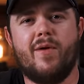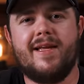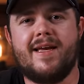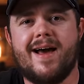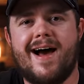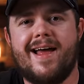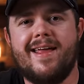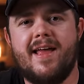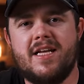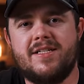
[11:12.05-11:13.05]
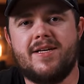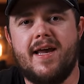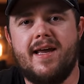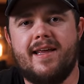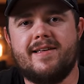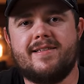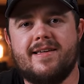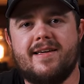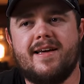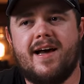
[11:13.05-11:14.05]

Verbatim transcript: really got into EDC.